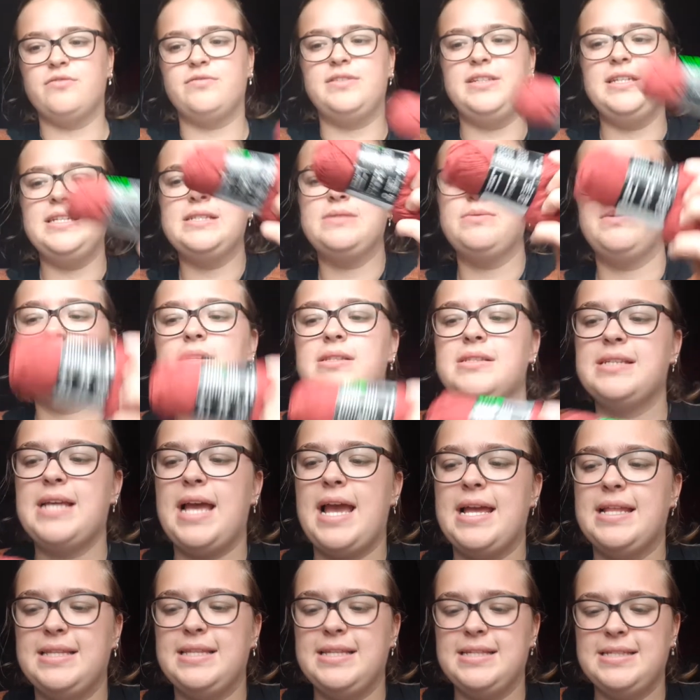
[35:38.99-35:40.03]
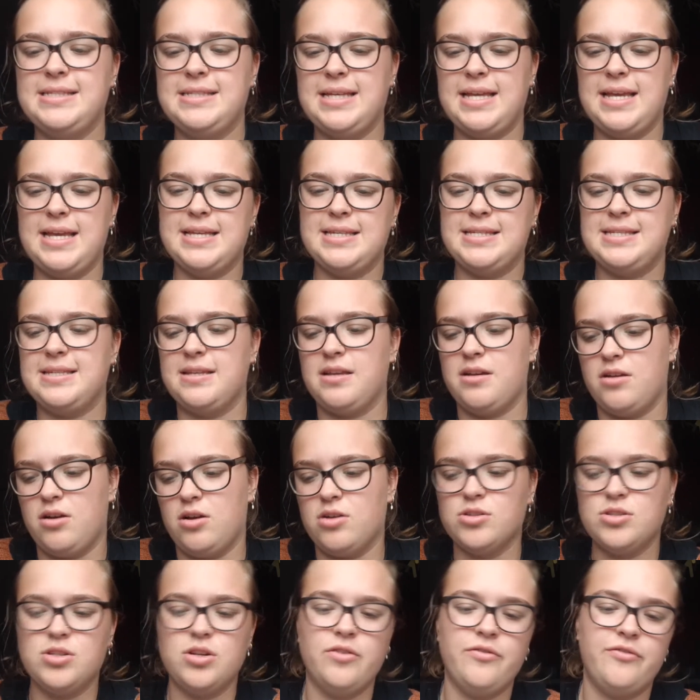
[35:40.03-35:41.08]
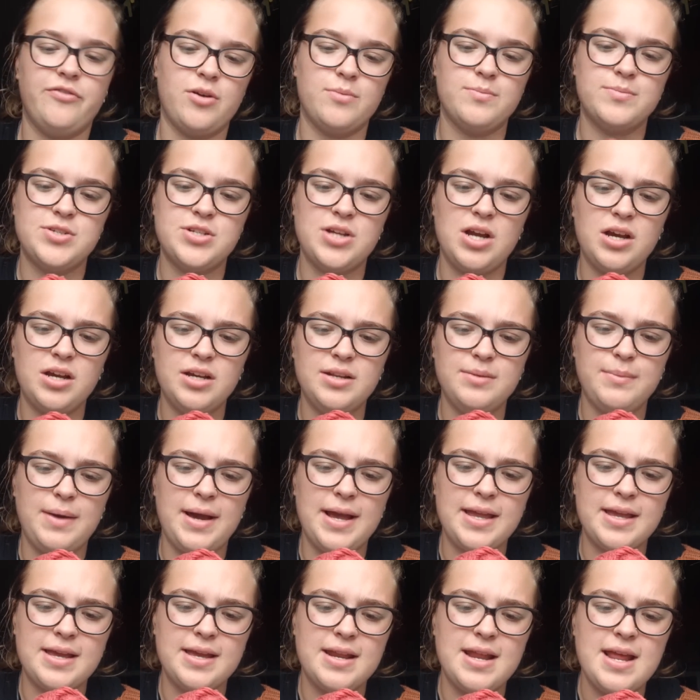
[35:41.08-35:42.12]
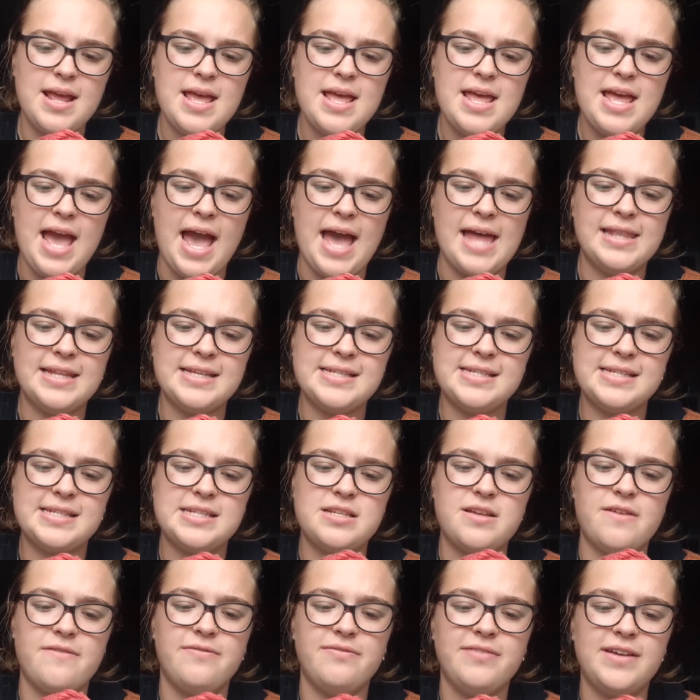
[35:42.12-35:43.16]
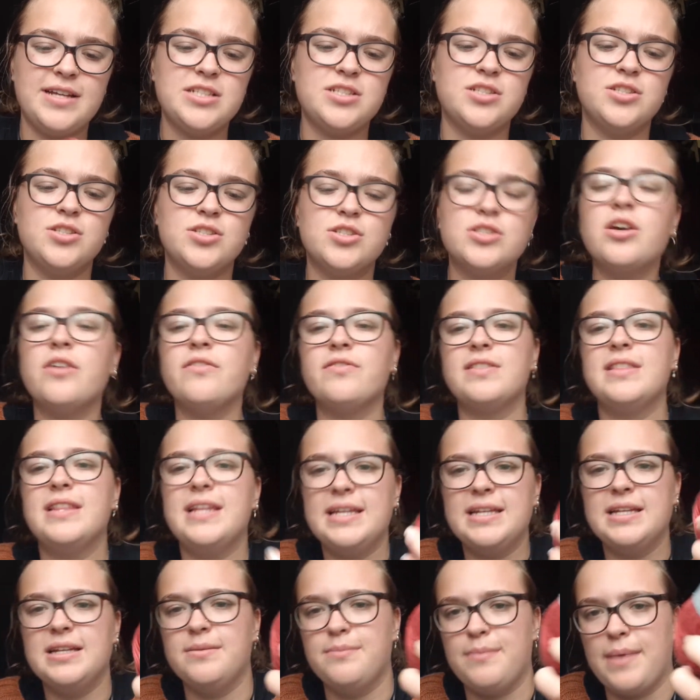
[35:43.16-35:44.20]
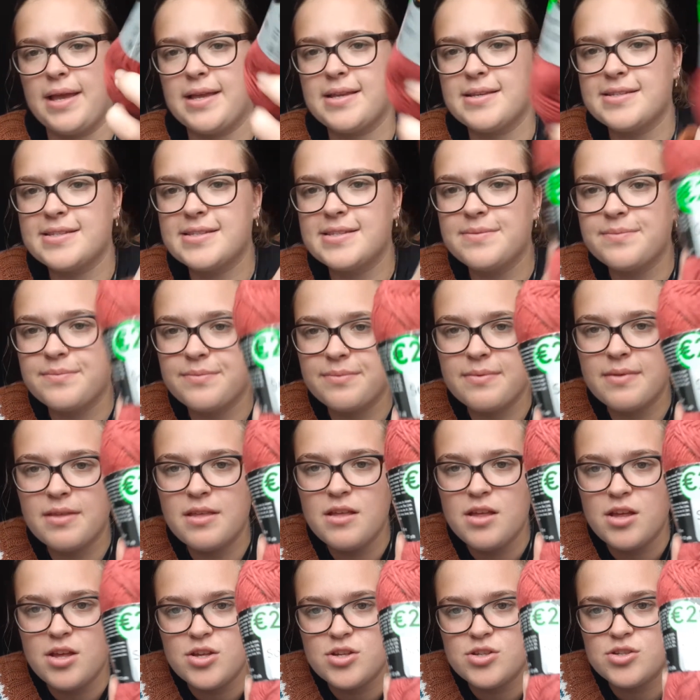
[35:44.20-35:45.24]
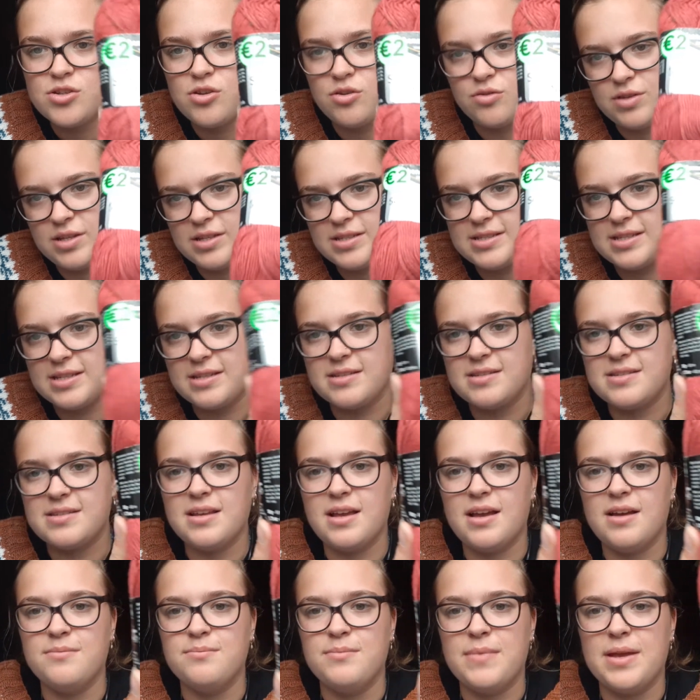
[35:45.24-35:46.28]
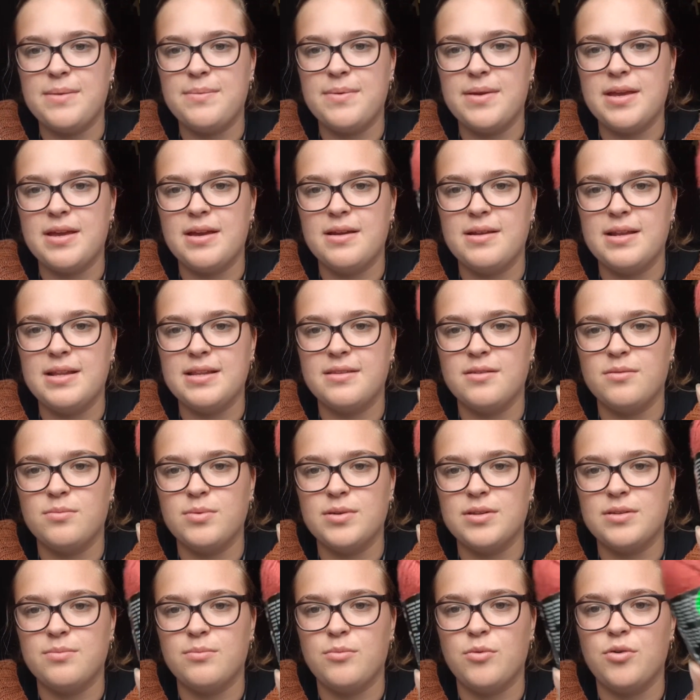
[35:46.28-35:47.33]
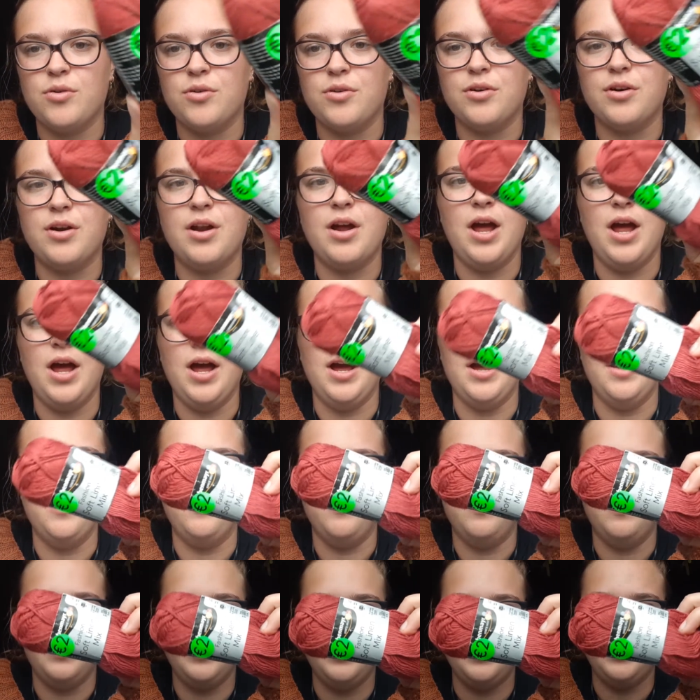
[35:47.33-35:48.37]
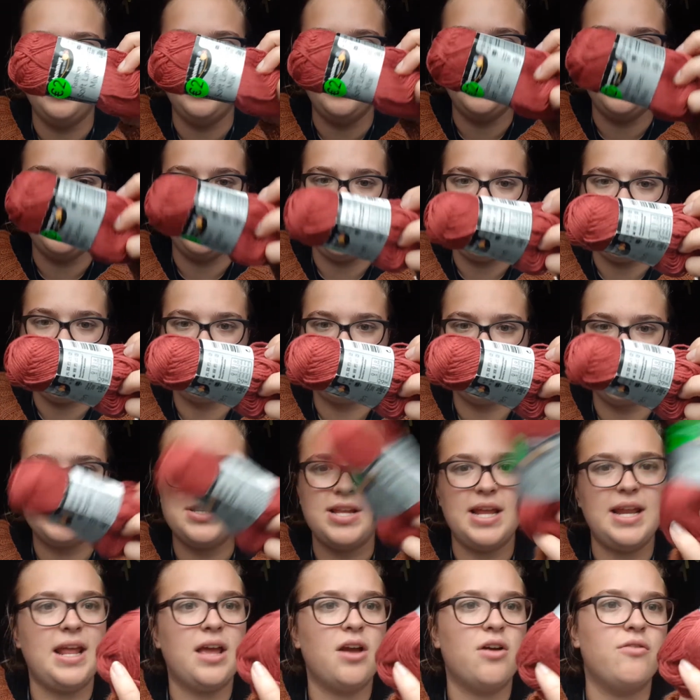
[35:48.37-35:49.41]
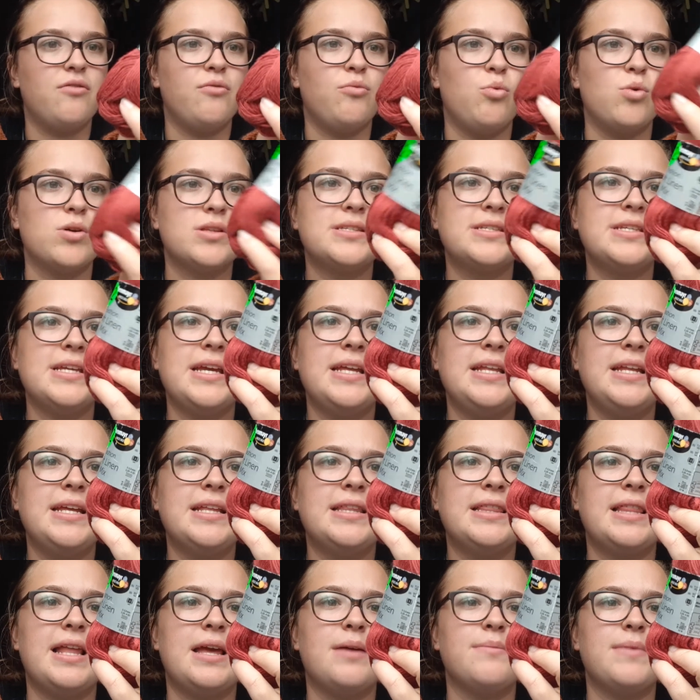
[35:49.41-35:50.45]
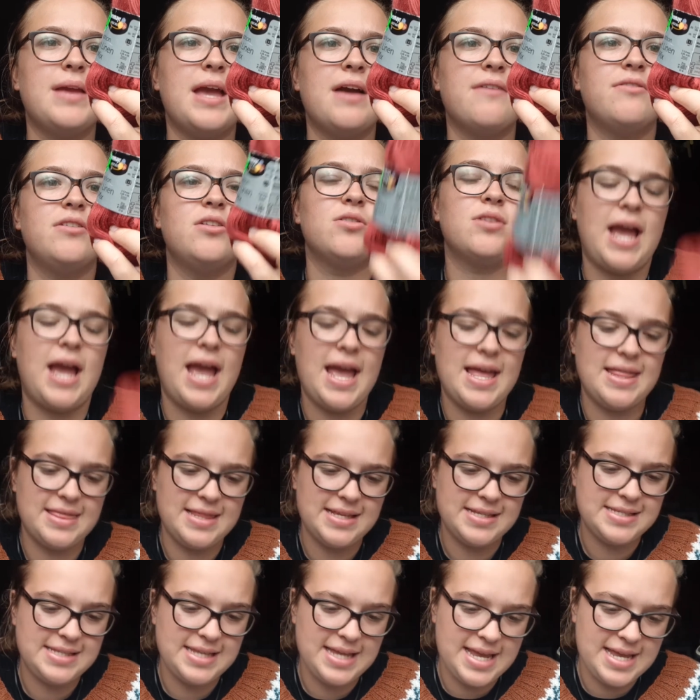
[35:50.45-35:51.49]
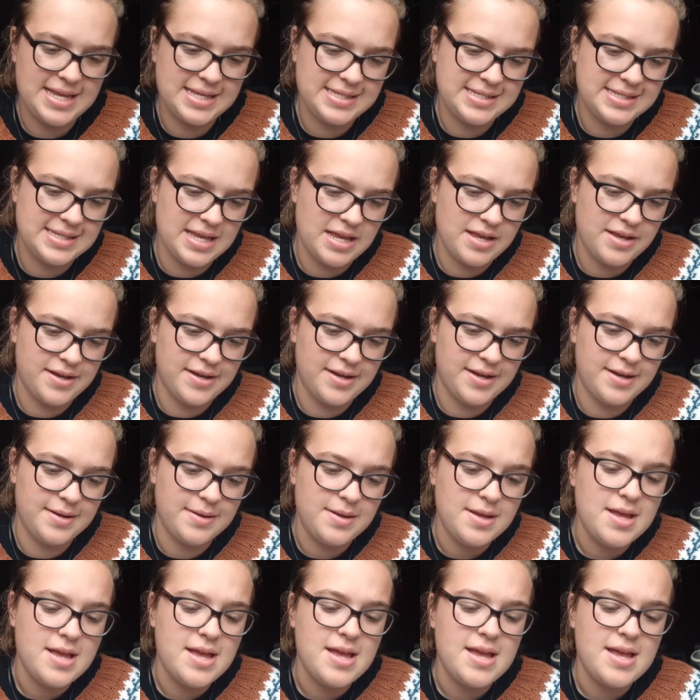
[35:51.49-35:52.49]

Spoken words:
these ones, and this is also from Schachenmayr, and this is Fashion Soft Linen Mix. So this is maybe a little bit more understanding of what's in it. Let me have a look. And this is 70%